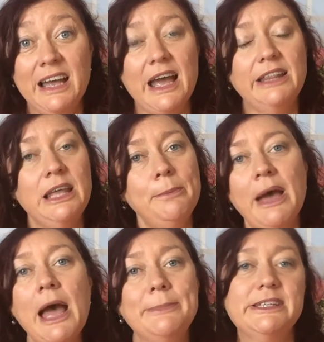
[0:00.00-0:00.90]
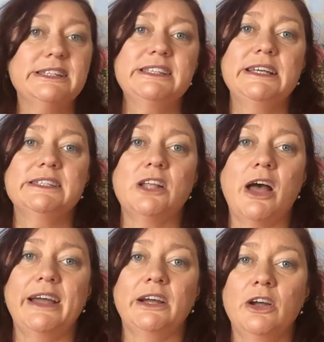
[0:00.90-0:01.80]
And then perhaps it's things
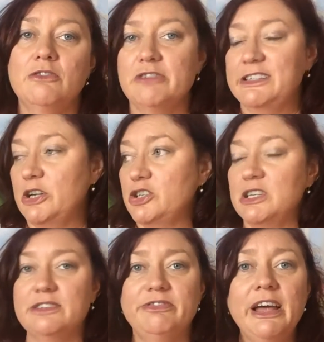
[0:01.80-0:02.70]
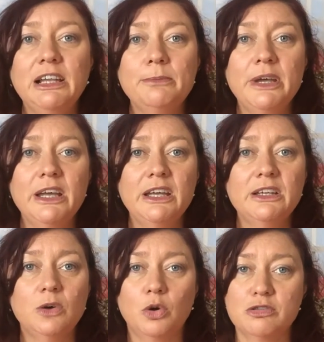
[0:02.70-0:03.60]
like research and
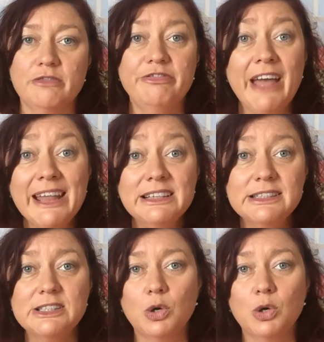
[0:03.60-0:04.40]
development or events